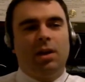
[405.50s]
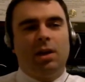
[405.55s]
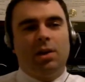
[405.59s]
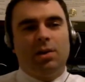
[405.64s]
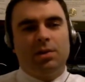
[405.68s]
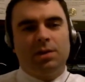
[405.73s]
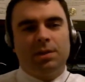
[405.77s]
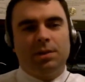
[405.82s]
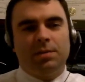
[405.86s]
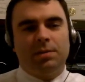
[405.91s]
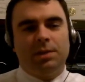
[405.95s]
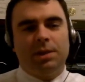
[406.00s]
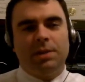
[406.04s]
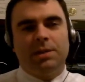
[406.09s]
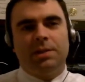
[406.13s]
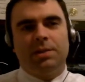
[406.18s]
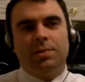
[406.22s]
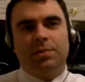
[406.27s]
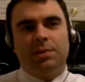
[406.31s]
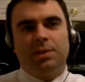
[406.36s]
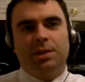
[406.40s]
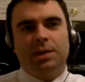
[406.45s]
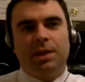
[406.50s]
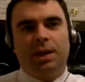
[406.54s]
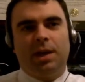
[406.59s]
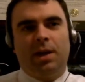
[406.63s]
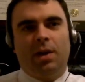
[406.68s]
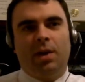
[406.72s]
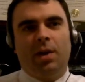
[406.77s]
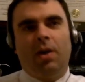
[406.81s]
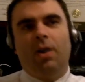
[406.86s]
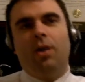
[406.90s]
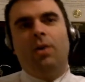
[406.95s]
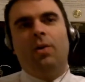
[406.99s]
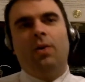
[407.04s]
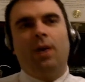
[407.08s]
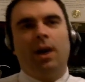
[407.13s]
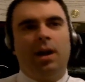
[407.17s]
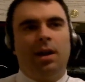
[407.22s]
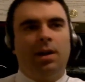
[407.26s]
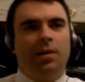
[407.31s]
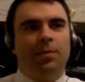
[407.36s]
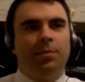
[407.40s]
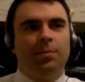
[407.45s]
some dentists would say, oh
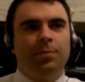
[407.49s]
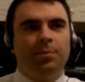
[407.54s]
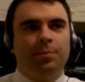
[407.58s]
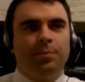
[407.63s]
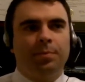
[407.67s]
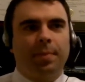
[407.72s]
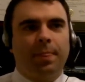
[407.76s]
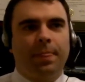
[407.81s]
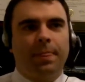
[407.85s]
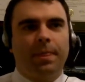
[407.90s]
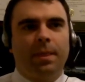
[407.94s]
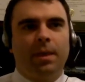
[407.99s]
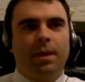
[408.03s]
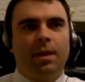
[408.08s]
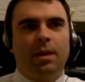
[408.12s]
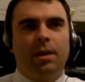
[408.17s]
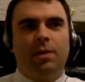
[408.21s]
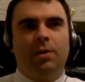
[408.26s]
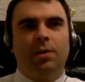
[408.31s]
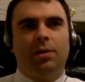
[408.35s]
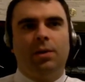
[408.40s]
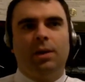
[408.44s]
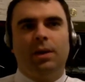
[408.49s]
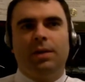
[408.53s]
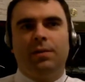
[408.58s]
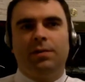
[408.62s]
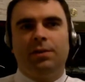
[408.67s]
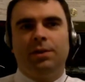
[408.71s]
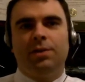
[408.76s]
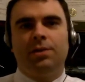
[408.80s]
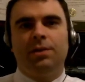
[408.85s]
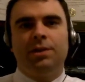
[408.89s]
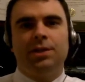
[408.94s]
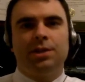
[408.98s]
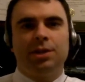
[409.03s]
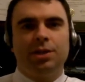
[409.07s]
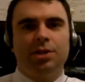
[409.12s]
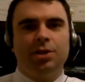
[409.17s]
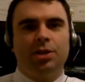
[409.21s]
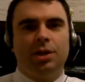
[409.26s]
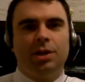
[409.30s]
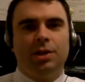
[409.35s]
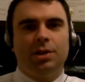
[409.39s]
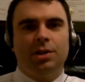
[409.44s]
well, if their
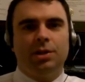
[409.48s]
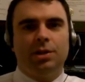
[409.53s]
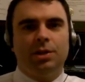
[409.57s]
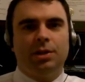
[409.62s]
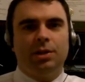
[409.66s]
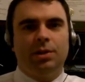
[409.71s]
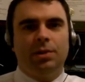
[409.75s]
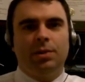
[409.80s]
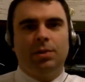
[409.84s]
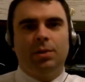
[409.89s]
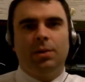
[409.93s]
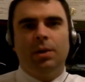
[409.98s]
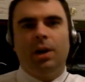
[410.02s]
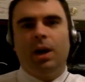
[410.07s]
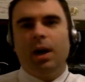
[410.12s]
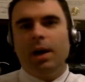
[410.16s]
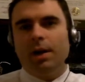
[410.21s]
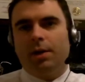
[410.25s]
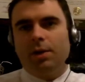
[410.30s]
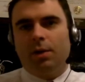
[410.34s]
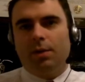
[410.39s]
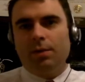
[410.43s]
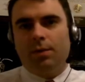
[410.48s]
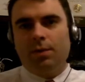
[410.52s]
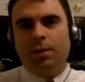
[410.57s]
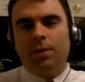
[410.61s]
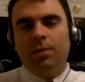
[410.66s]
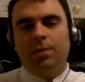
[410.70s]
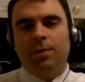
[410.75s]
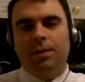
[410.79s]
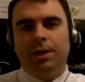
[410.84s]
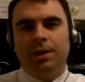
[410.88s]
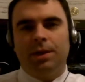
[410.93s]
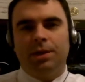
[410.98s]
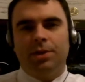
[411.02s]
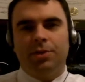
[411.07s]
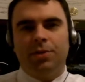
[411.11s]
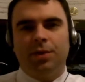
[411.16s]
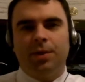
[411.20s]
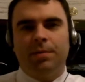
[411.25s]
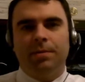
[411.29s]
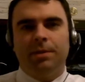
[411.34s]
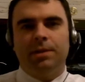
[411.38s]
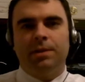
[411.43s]
decision is to not go forward with any
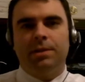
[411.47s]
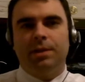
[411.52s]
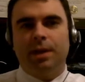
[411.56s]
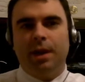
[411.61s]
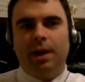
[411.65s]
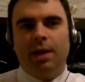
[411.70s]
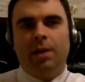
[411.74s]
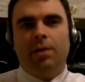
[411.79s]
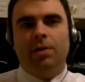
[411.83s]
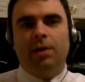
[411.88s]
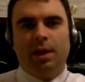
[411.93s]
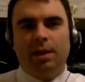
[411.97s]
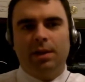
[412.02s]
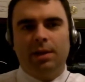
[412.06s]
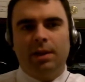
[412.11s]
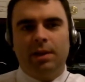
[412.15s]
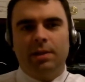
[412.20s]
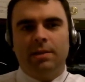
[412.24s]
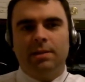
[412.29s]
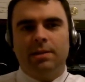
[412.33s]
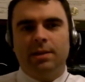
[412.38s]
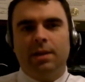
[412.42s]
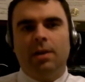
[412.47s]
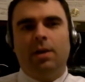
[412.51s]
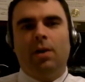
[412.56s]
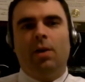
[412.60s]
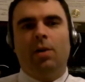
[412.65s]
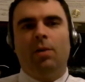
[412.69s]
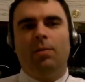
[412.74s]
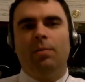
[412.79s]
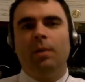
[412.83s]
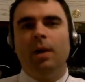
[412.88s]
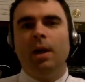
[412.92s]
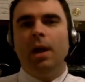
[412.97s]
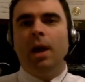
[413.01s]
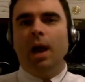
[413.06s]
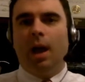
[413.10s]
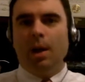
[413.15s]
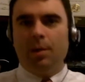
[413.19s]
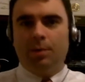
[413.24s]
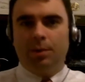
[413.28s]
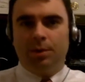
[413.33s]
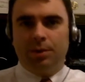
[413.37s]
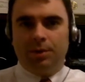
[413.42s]
treatments, yeah, okay, they can sit at home,
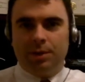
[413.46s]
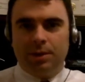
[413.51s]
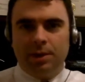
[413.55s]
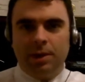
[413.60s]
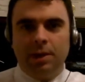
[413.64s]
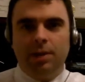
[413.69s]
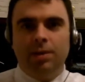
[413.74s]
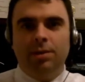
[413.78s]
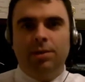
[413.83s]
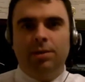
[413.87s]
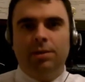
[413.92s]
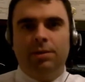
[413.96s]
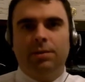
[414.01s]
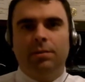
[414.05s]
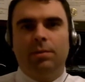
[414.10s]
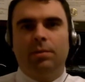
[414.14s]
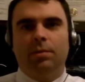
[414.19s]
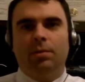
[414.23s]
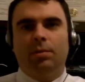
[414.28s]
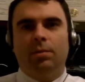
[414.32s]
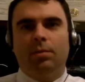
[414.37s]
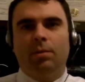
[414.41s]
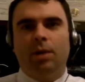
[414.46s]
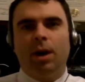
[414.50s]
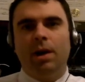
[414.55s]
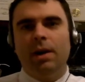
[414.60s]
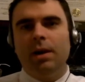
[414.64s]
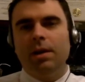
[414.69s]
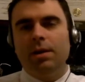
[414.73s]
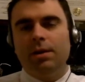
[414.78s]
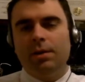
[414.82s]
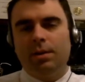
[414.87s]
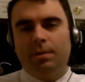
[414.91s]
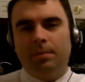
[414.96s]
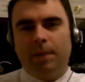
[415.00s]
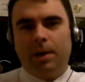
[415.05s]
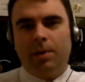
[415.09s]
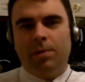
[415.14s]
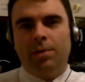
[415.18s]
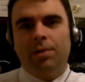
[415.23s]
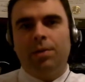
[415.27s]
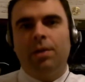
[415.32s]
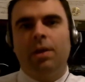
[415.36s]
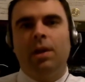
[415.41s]
and when their teeth rot out of their
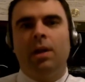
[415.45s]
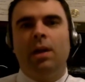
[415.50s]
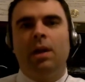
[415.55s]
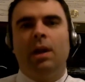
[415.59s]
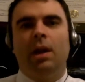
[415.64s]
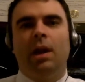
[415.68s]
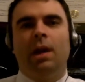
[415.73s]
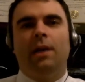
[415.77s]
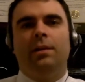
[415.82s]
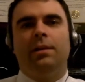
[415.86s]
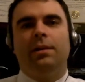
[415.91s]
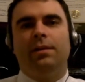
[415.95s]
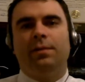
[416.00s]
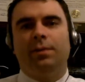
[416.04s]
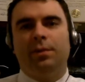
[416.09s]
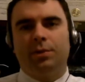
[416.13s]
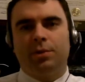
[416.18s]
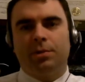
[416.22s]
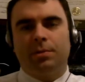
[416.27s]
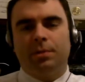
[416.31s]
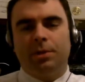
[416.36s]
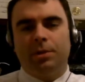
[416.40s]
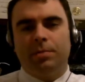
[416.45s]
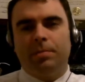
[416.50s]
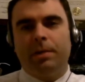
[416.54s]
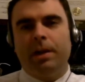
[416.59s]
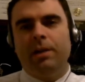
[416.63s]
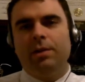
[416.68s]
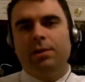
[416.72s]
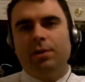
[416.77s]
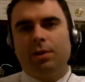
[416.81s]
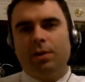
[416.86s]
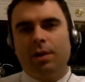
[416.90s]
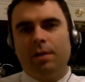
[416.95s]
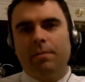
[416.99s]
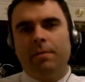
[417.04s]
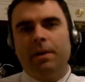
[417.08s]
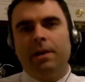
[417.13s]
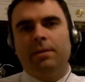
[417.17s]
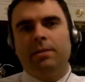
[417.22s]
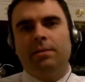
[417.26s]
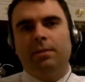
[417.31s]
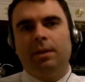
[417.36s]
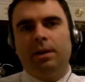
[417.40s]
mouth and they feel so much pain, they'll come
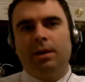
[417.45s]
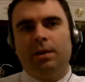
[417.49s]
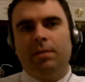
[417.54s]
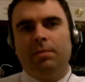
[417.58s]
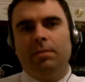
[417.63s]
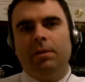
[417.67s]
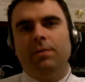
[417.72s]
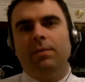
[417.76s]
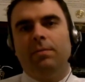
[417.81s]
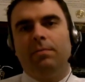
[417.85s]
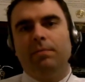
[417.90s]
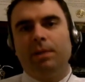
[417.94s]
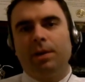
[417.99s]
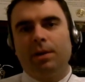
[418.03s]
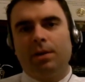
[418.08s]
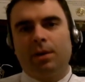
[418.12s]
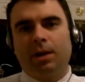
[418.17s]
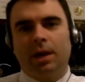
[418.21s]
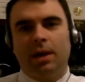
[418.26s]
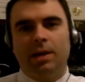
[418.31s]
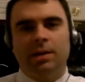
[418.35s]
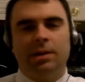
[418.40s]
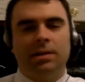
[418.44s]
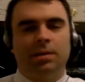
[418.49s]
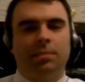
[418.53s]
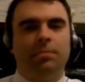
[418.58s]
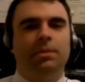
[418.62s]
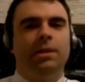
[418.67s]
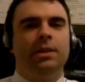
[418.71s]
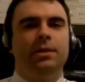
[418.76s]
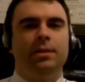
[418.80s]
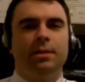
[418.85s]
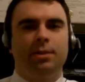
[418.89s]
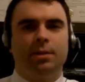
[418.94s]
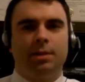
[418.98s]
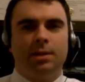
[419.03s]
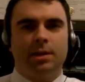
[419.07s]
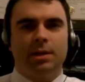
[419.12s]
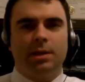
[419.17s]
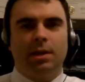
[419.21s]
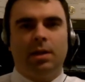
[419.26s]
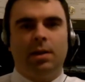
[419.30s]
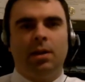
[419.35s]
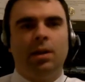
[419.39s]
back to me and it'll be an even bigger case and it'll be easier to
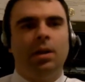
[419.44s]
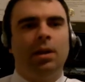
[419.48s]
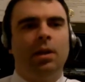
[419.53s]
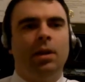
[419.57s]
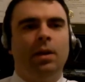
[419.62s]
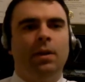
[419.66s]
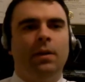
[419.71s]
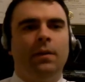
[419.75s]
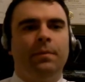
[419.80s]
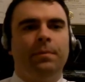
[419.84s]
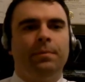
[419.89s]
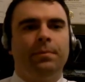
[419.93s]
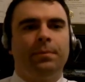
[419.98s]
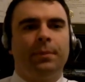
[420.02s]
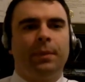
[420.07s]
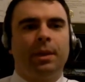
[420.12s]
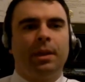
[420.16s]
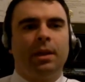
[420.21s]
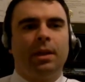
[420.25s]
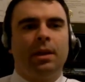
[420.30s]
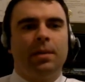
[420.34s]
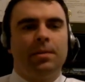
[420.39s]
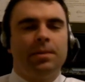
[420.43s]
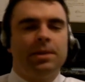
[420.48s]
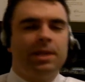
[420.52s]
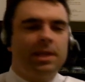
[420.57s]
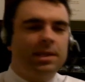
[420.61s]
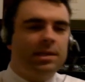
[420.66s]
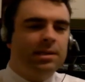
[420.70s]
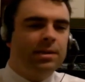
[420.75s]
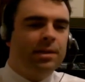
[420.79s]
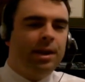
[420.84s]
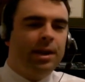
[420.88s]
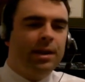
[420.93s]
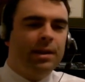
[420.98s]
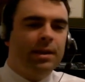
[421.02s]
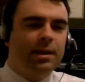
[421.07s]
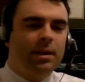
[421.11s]
sell. Yeah, but that's not,